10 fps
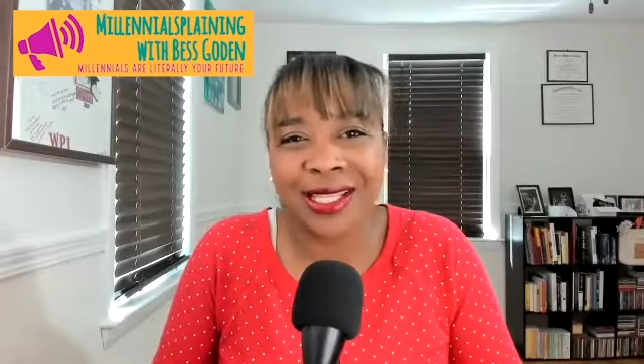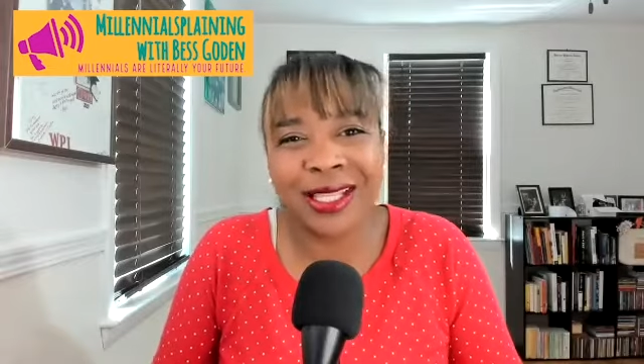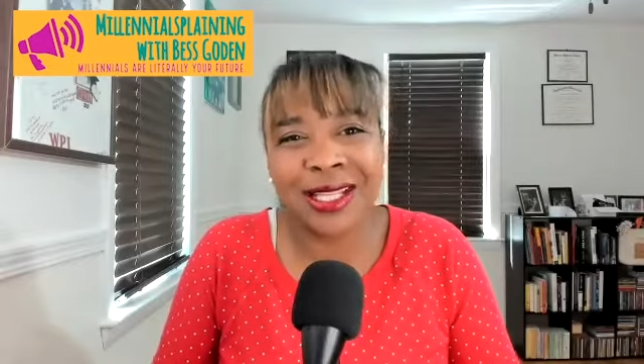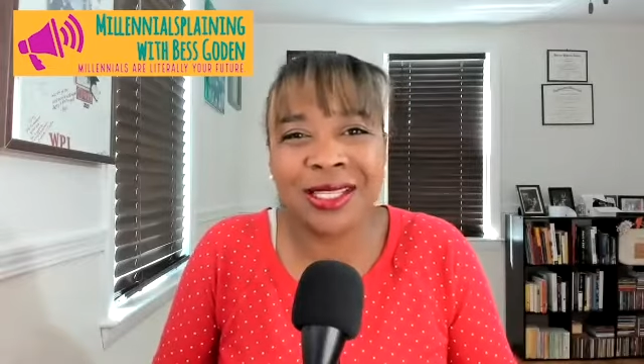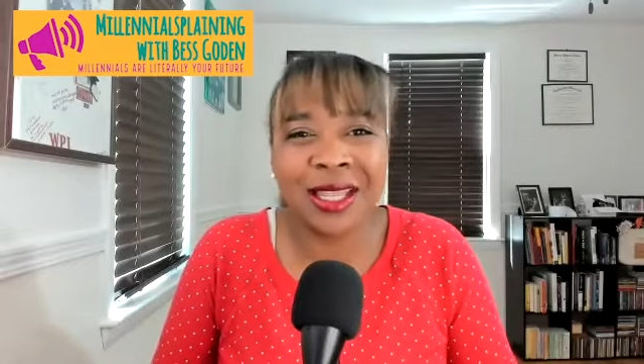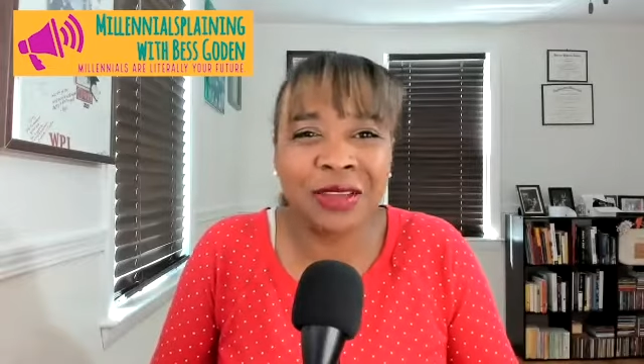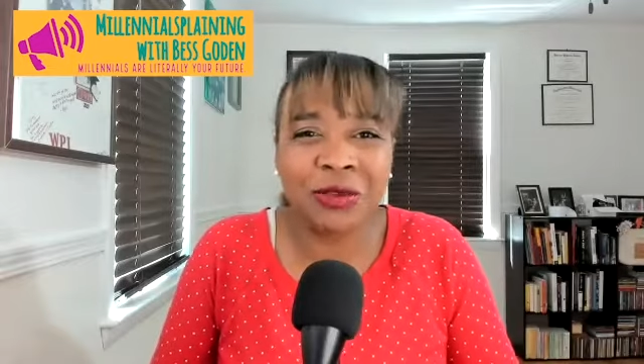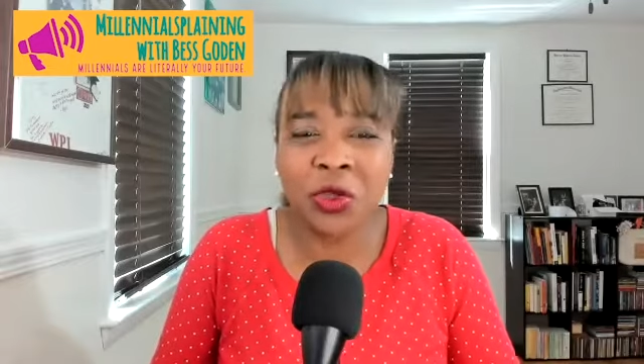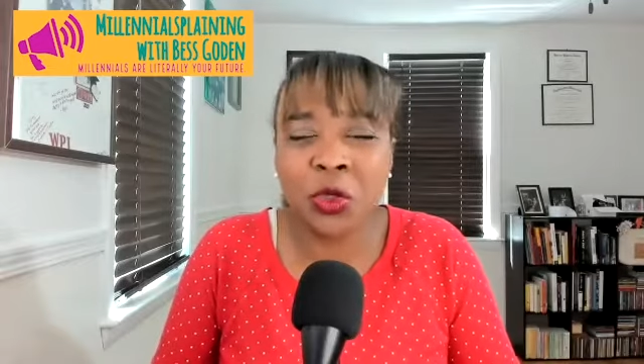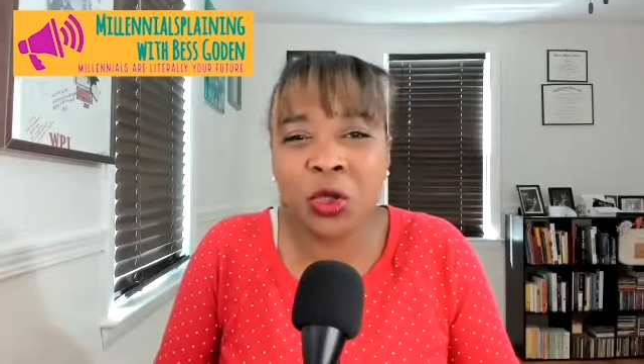then it's like you
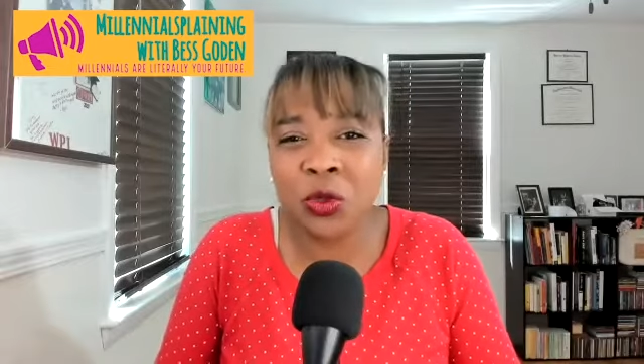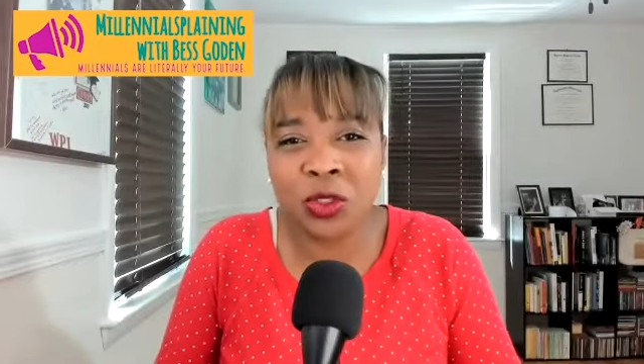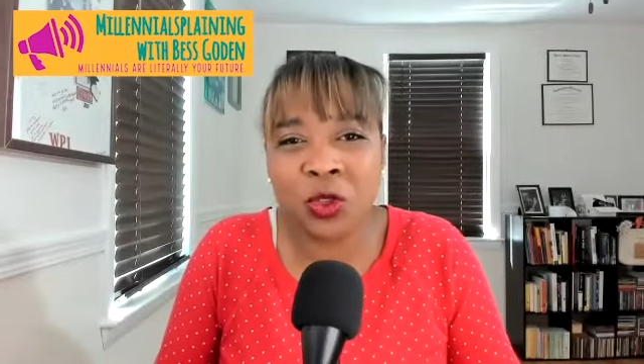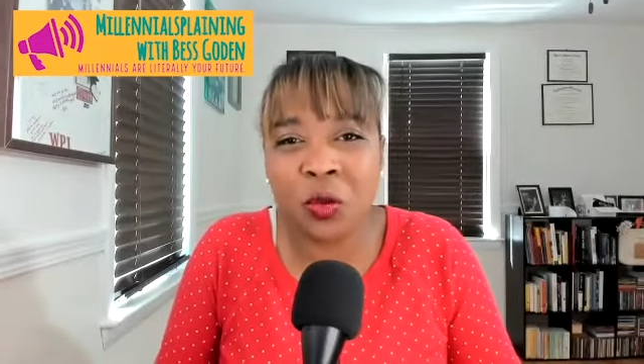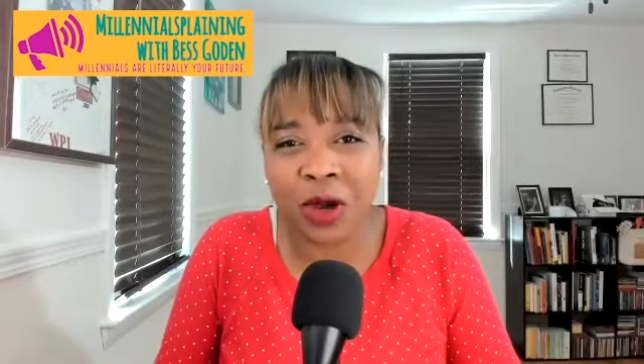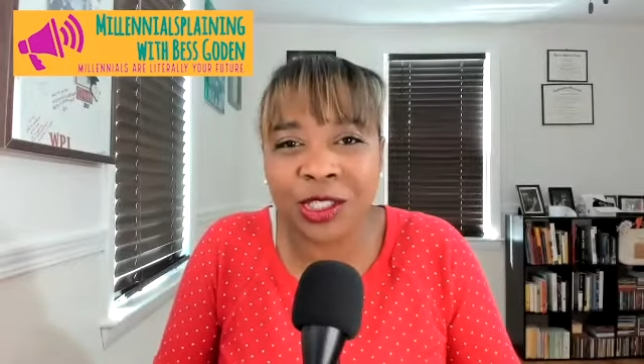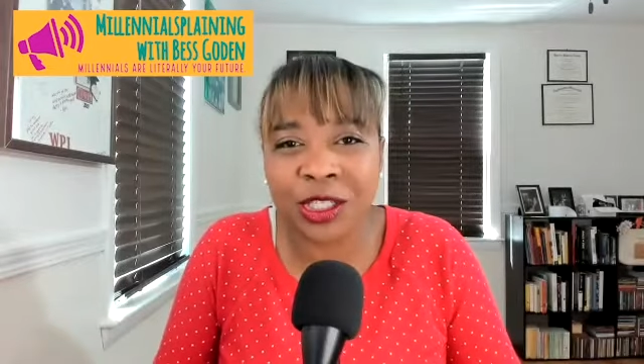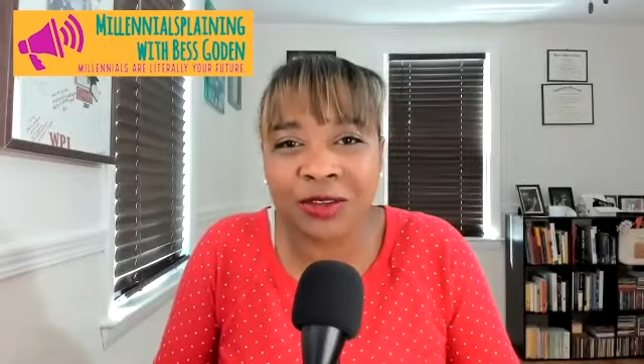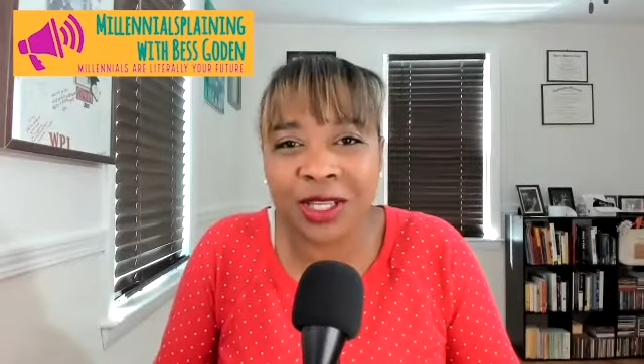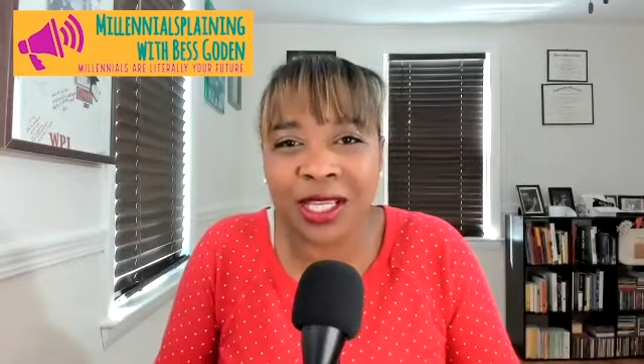use too much
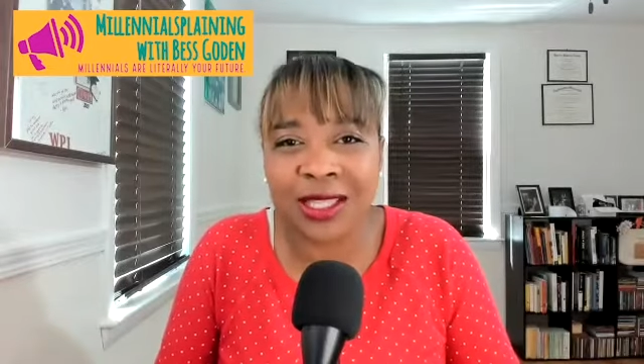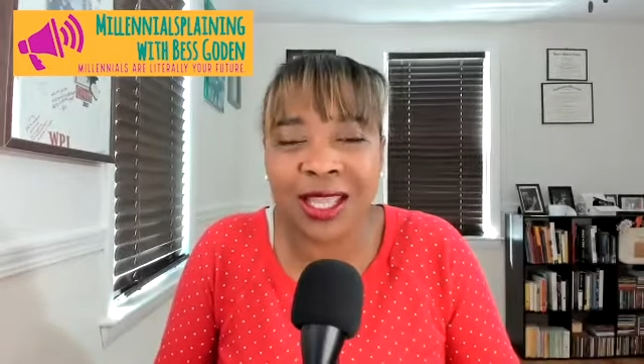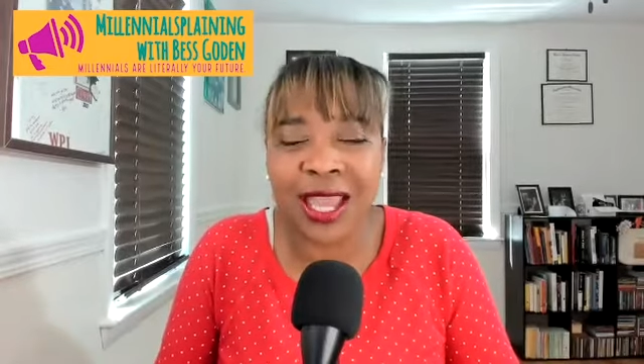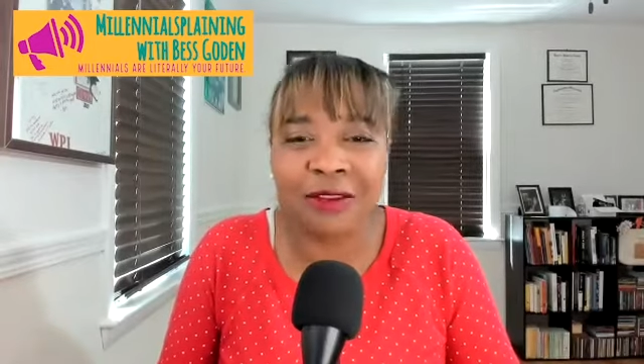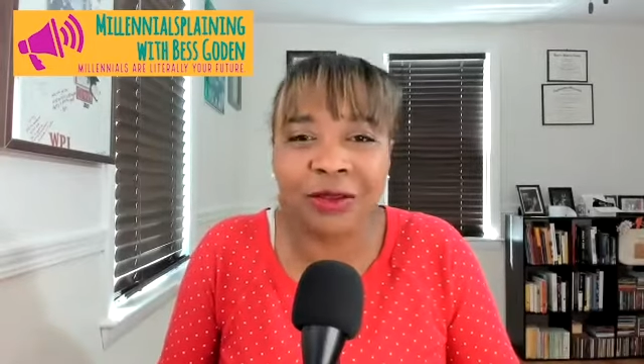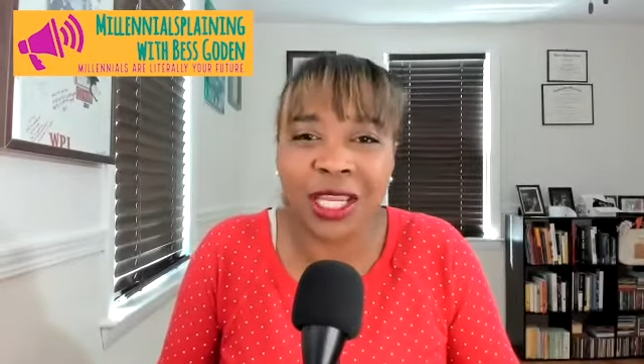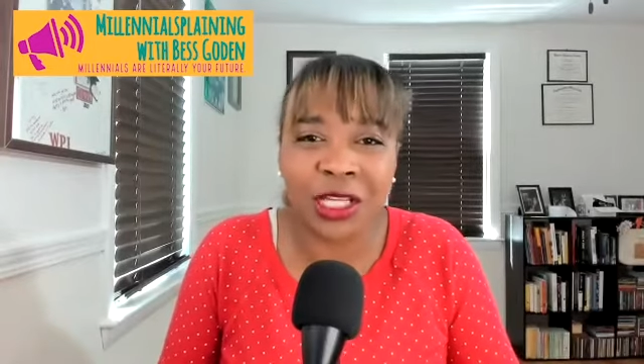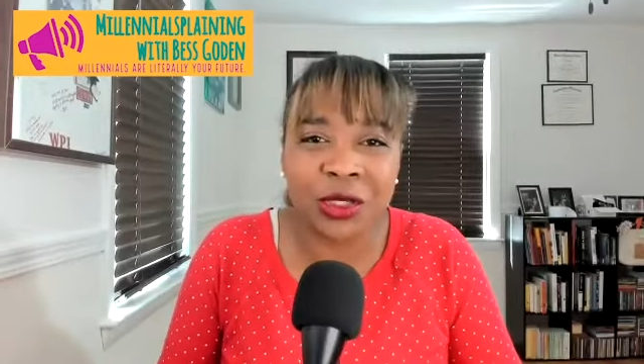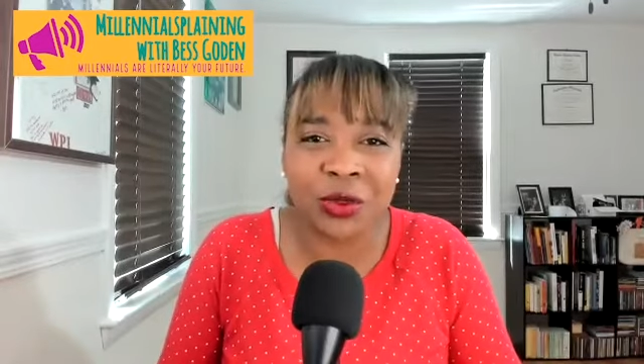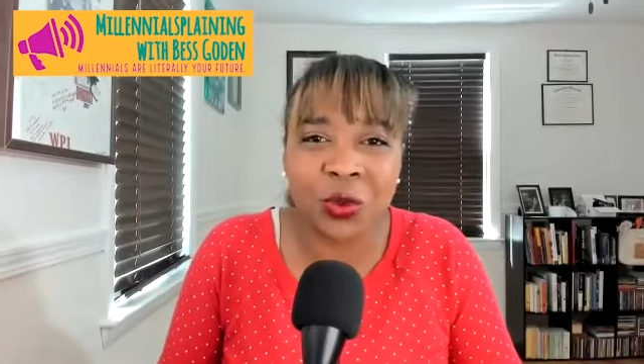of it and they have
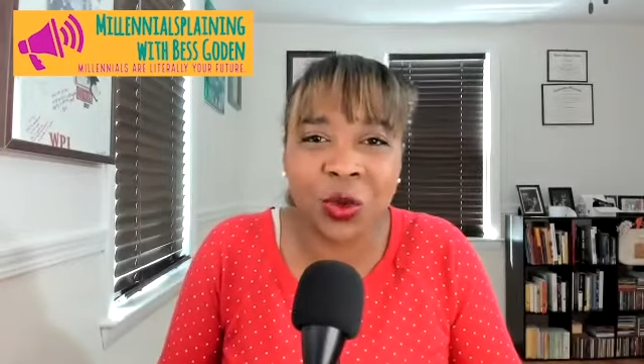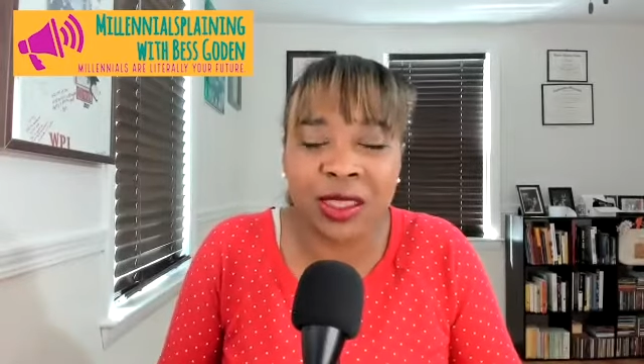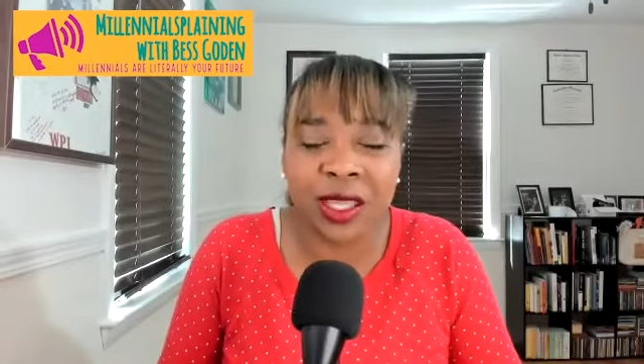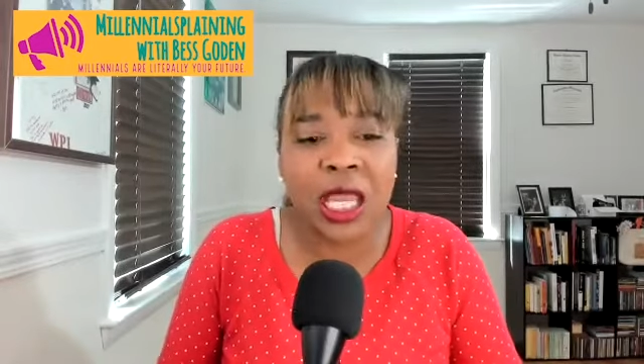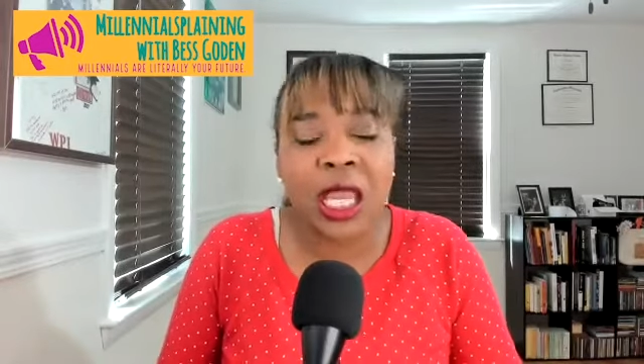issues with